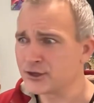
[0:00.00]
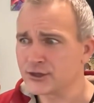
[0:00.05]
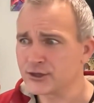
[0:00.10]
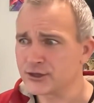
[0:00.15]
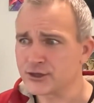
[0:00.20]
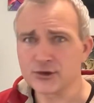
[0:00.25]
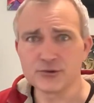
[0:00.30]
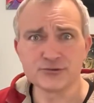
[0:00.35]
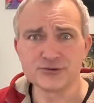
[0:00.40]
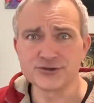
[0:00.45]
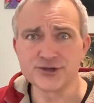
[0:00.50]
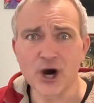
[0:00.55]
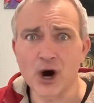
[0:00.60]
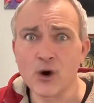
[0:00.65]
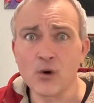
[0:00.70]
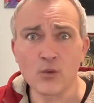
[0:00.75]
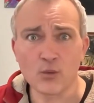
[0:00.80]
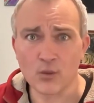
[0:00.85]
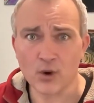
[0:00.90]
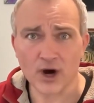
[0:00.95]
you
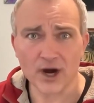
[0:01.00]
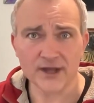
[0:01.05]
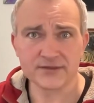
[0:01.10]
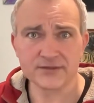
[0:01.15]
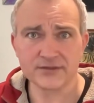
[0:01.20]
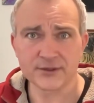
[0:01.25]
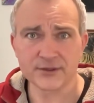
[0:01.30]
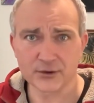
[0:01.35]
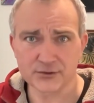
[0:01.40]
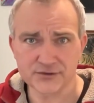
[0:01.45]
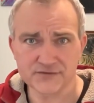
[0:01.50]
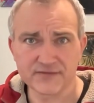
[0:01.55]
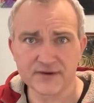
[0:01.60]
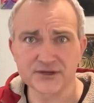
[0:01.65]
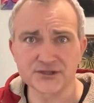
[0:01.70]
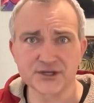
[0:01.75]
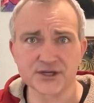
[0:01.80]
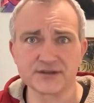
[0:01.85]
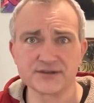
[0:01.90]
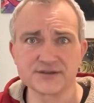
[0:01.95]
don't want those
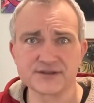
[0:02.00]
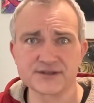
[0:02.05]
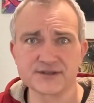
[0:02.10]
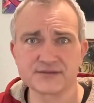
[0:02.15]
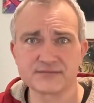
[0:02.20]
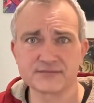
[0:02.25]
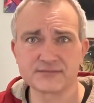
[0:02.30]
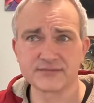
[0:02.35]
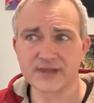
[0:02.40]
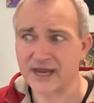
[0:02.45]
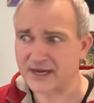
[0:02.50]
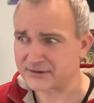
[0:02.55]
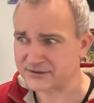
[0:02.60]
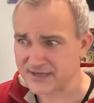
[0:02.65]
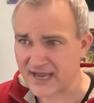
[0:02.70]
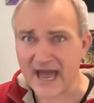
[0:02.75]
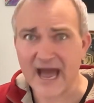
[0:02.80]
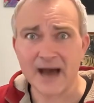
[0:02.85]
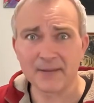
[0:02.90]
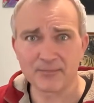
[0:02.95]
visions like to
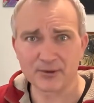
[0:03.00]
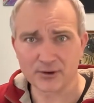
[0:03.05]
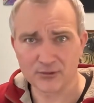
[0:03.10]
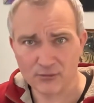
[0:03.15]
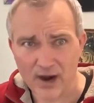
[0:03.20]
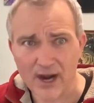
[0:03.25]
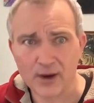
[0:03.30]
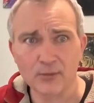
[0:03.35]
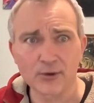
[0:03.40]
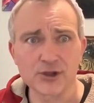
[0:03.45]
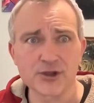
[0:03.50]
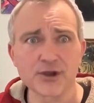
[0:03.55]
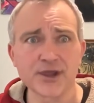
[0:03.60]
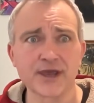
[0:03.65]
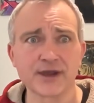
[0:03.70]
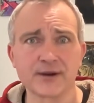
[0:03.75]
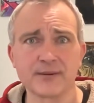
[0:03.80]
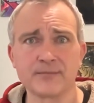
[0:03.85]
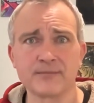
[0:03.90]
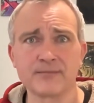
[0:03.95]
happen right when you get
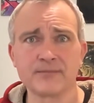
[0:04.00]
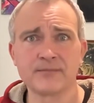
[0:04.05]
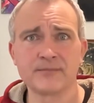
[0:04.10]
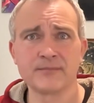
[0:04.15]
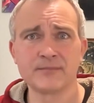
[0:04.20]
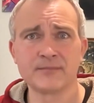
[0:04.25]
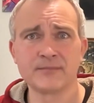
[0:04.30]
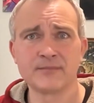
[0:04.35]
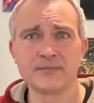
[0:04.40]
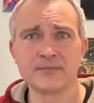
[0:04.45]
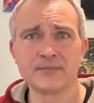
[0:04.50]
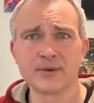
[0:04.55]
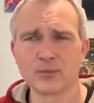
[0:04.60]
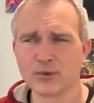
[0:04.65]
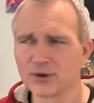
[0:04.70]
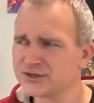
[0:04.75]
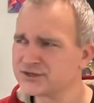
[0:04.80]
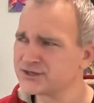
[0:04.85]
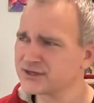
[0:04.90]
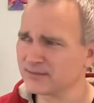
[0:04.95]
them
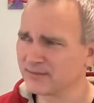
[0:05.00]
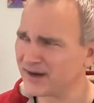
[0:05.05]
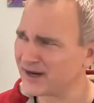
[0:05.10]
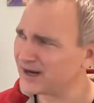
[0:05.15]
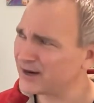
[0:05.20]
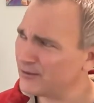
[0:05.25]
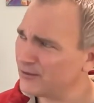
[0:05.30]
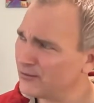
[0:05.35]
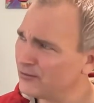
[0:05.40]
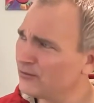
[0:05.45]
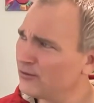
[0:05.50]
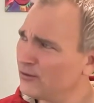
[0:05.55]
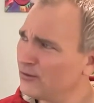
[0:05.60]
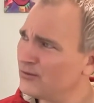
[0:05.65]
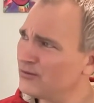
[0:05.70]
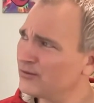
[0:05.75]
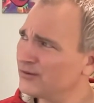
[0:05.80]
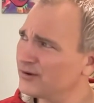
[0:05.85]
which i'm like well